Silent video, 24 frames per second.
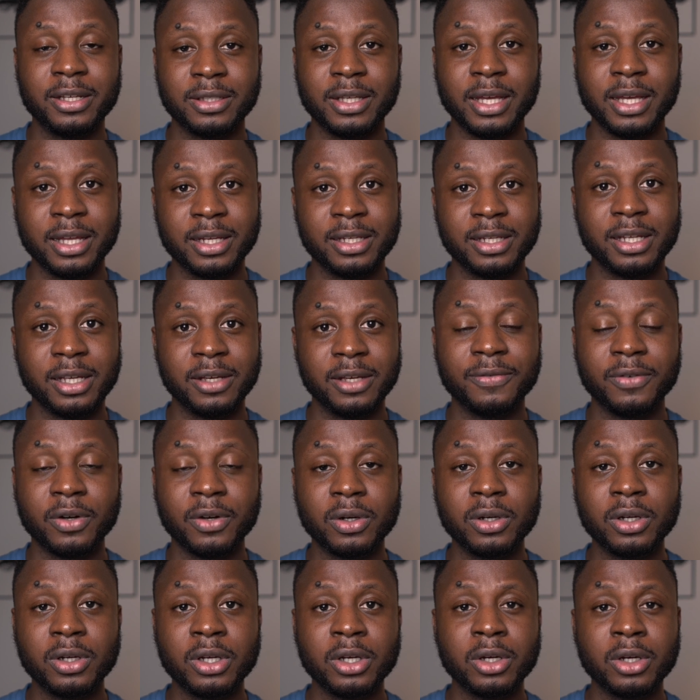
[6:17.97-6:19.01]

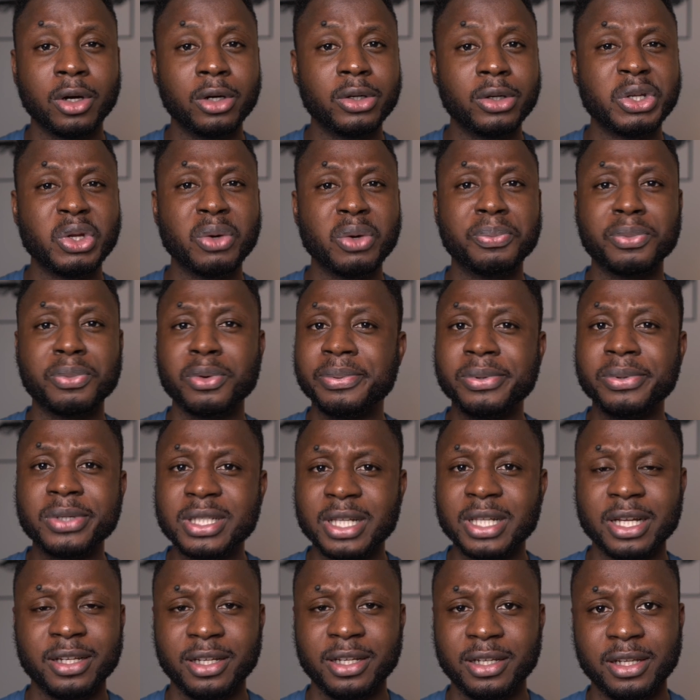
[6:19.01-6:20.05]
endeavor, or you're not proposing
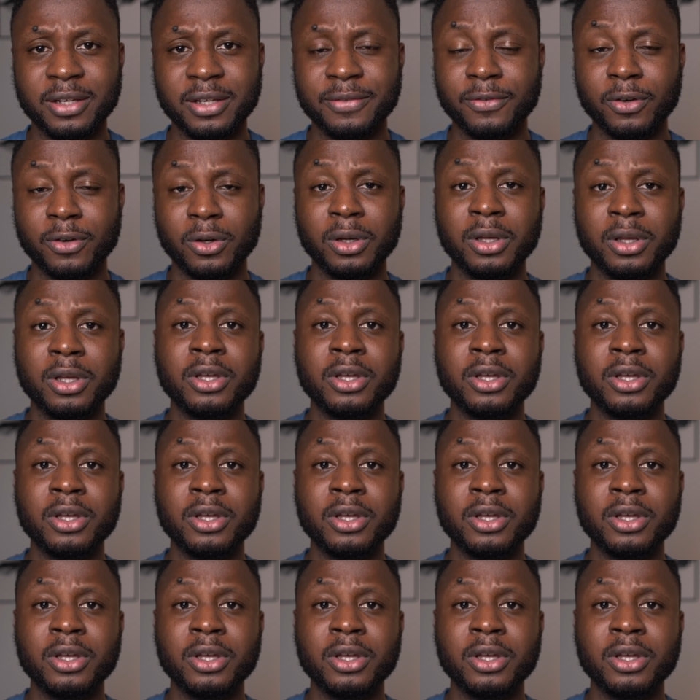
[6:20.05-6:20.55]
an endeavor.